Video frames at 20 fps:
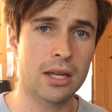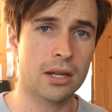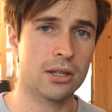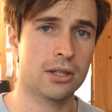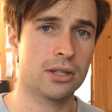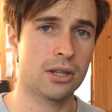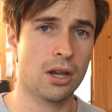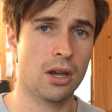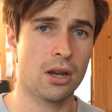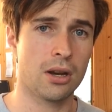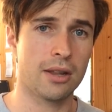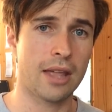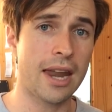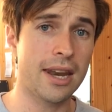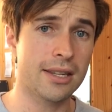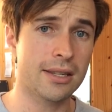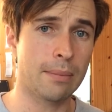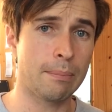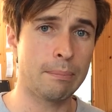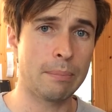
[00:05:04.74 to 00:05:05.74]
concerned. That
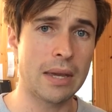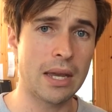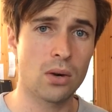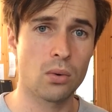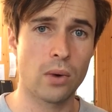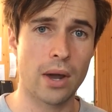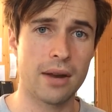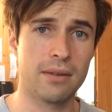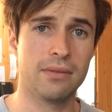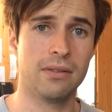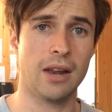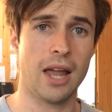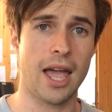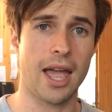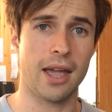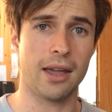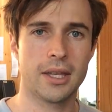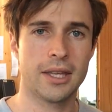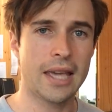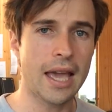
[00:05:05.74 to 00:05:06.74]
is a big red
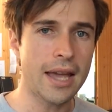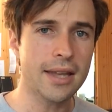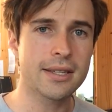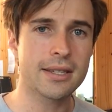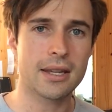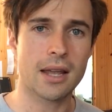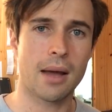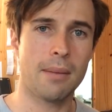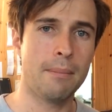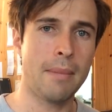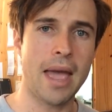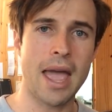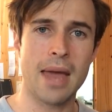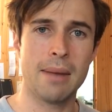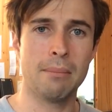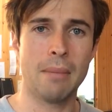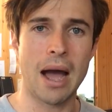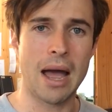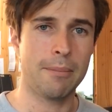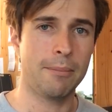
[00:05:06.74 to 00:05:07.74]
flag. Yes, a
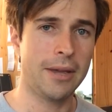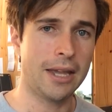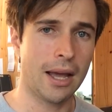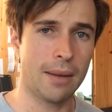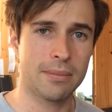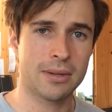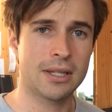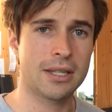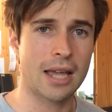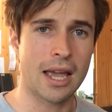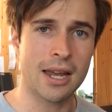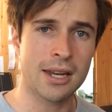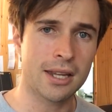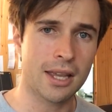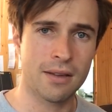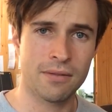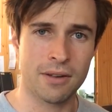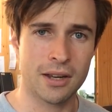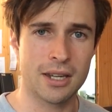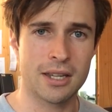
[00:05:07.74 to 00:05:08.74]
man might be upset
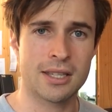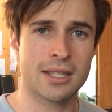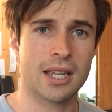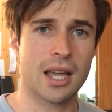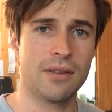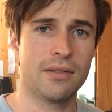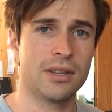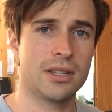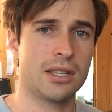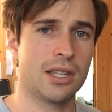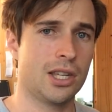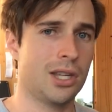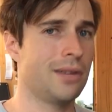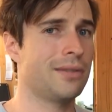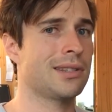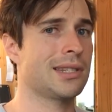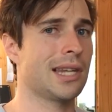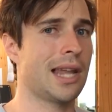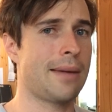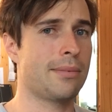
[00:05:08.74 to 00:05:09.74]
if he discovers that you've
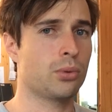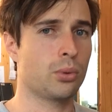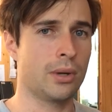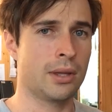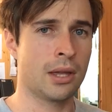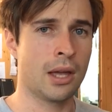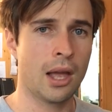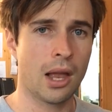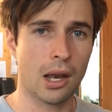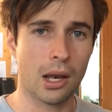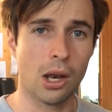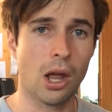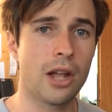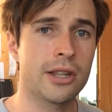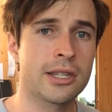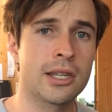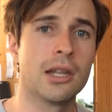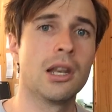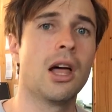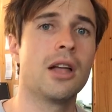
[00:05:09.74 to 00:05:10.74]
slept with
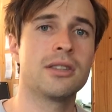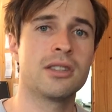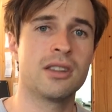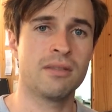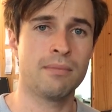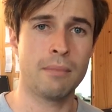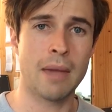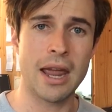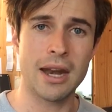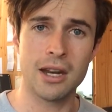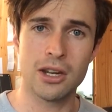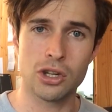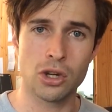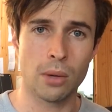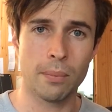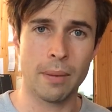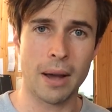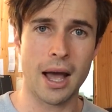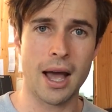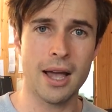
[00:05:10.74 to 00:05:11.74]
lots and lots of men in your
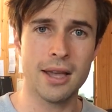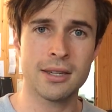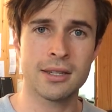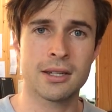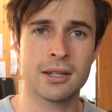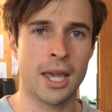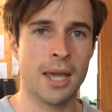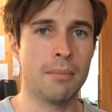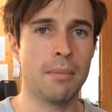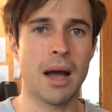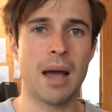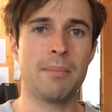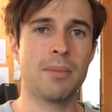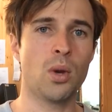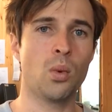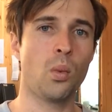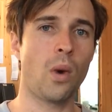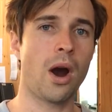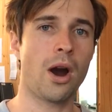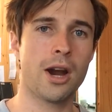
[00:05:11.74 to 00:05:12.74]
past. He might be
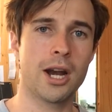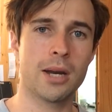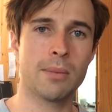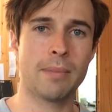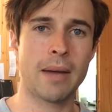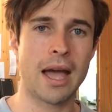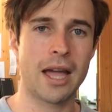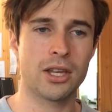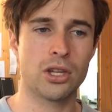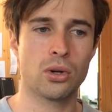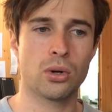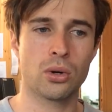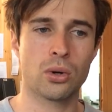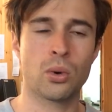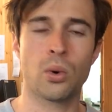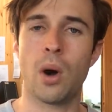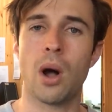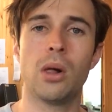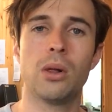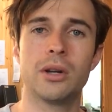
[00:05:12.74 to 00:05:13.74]
worried about your
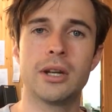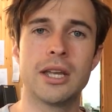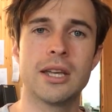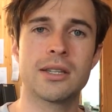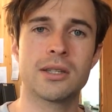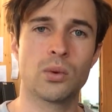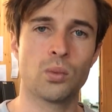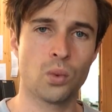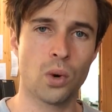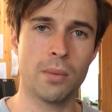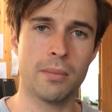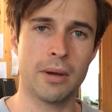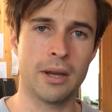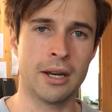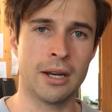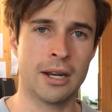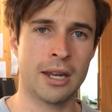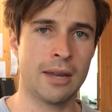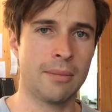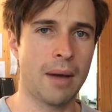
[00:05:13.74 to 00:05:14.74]
quality as a
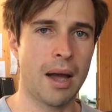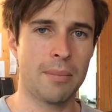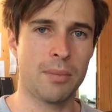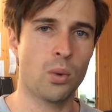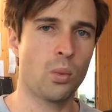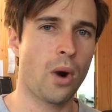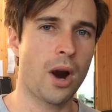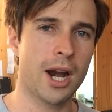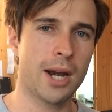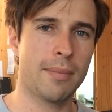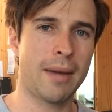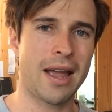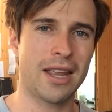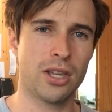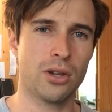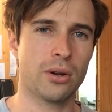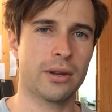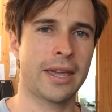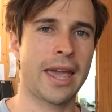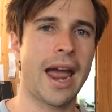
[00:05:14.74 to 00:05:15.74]
woman. He might be worried about
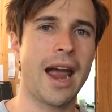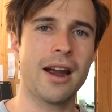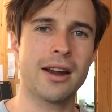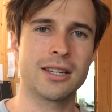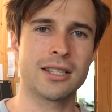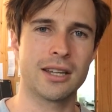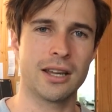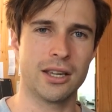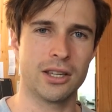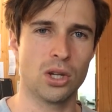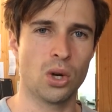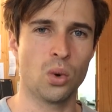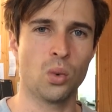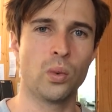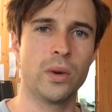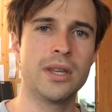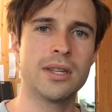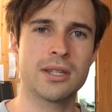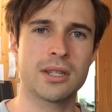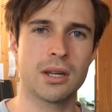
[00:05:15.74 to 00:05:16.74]
your character, your
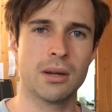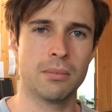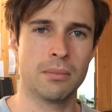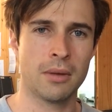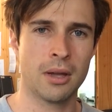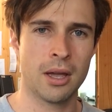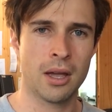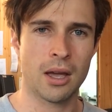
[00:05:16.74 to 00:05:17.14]
wisdom,